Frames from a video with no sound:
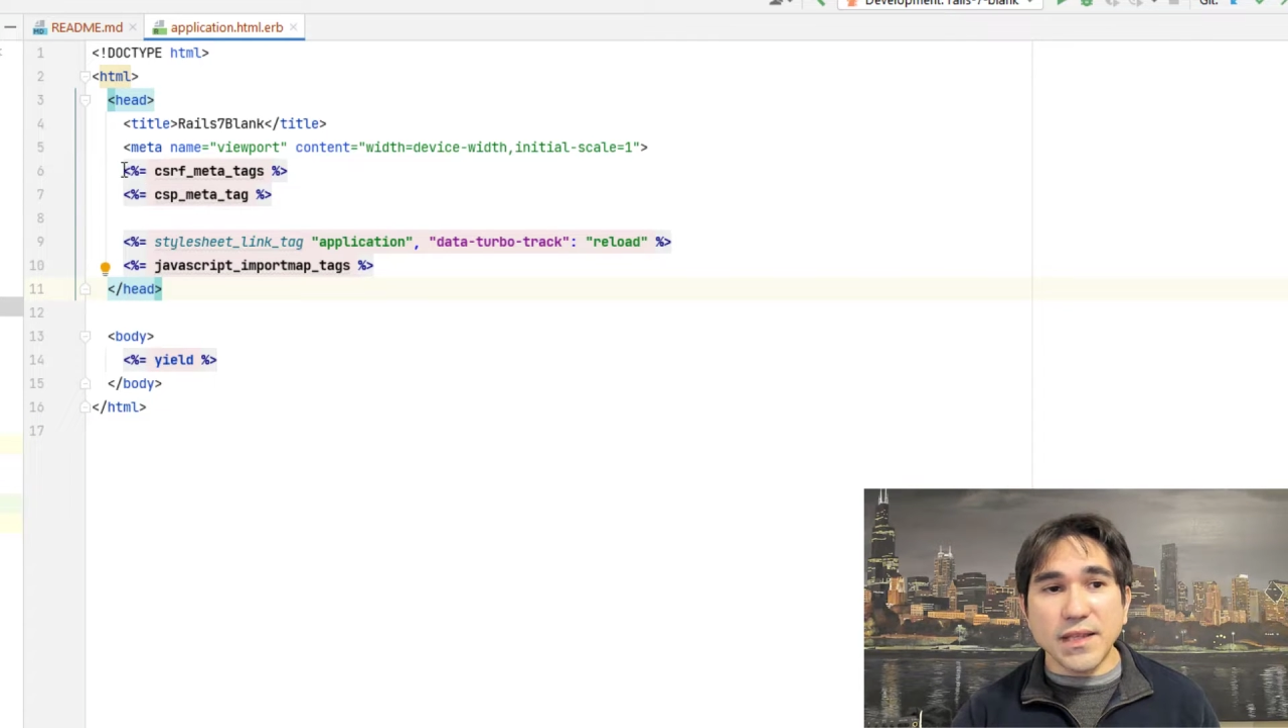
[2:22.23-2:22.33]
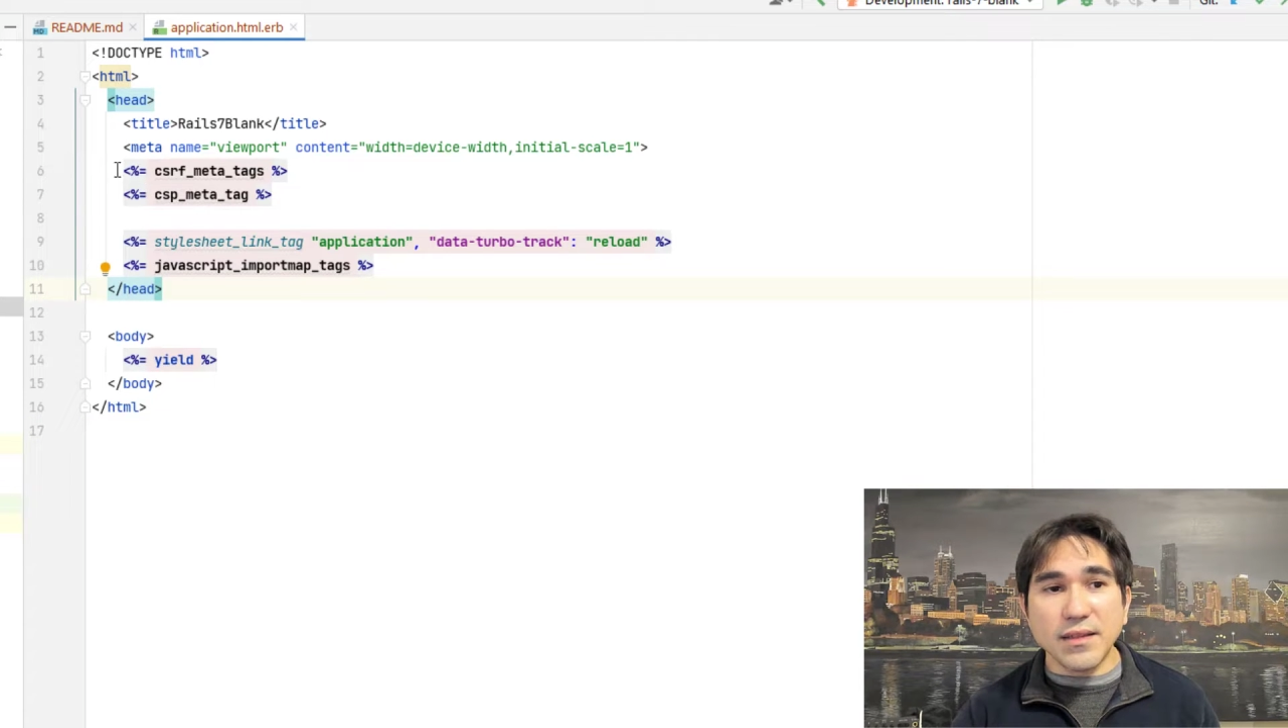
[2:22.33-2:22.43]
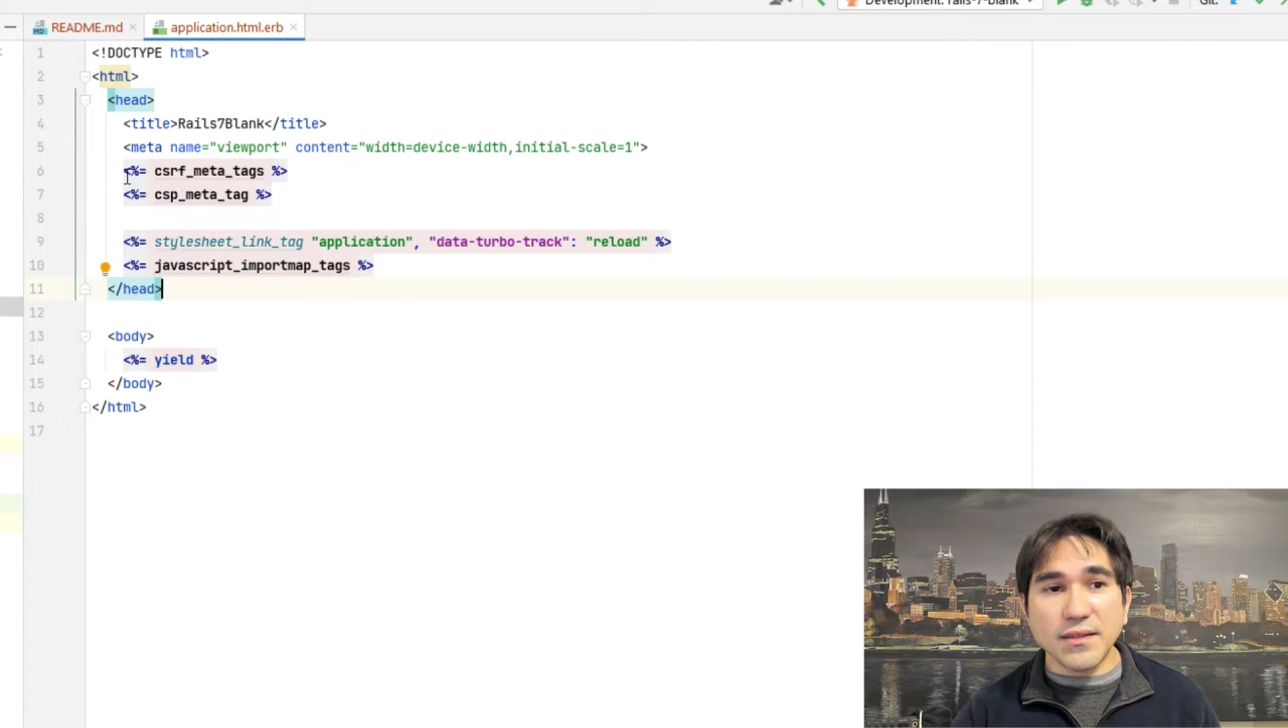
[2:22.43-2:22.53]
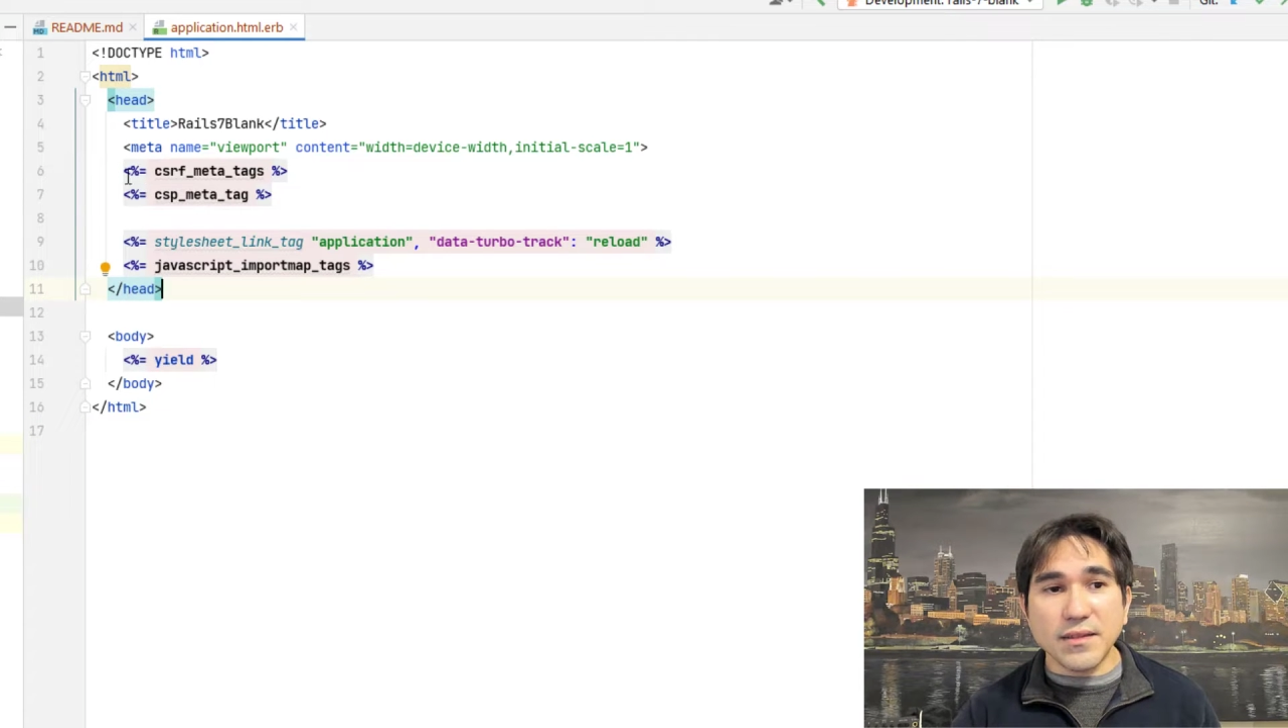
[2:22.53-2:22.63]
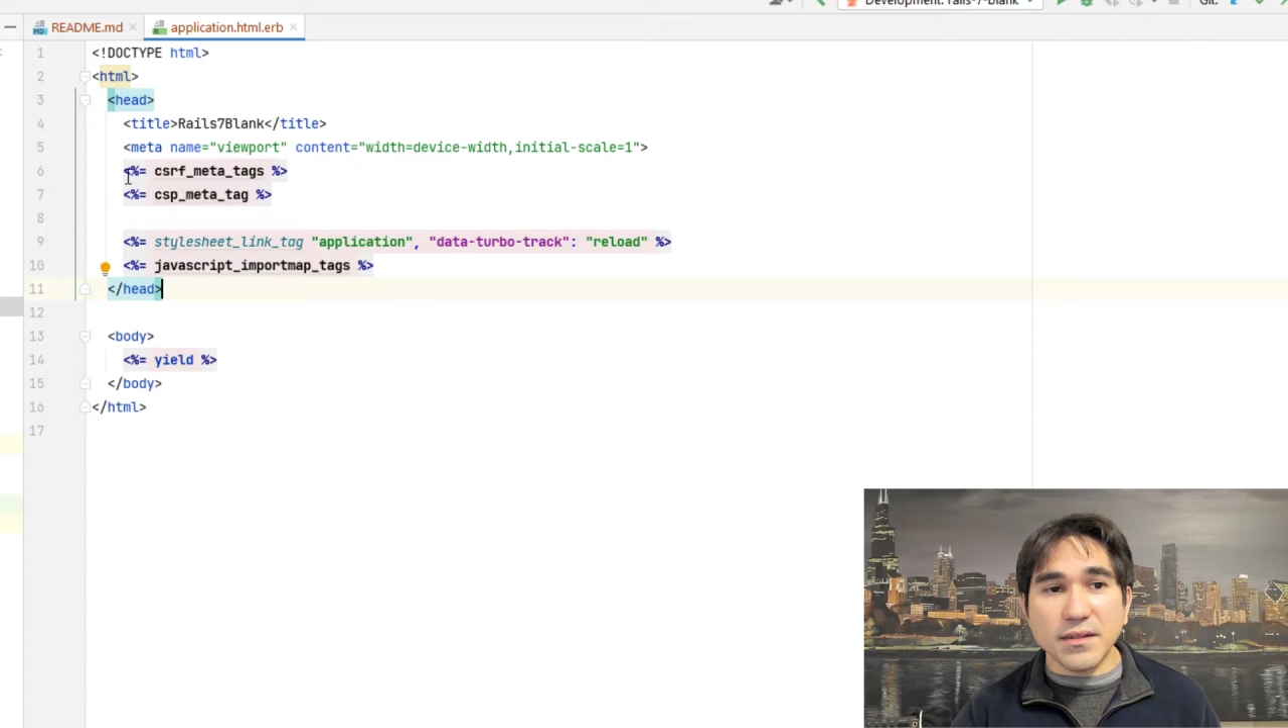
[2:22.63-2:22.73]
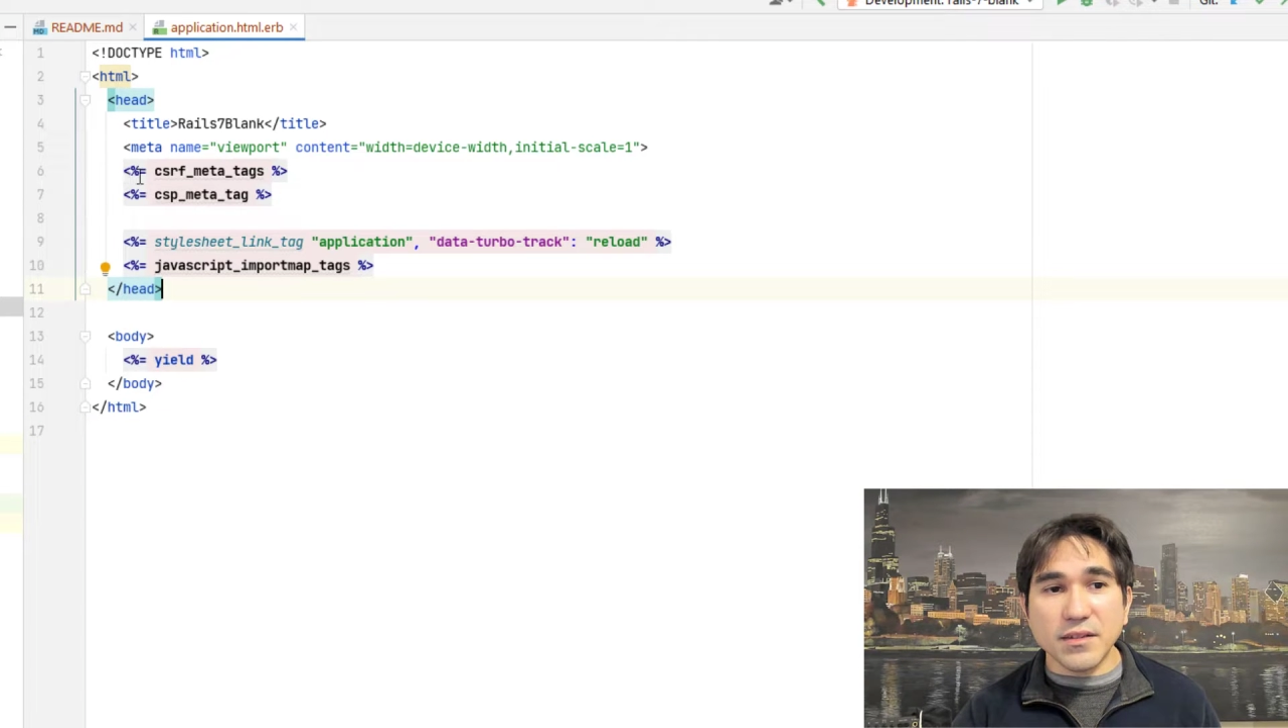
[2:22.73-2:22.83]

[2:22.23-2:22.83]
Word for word: these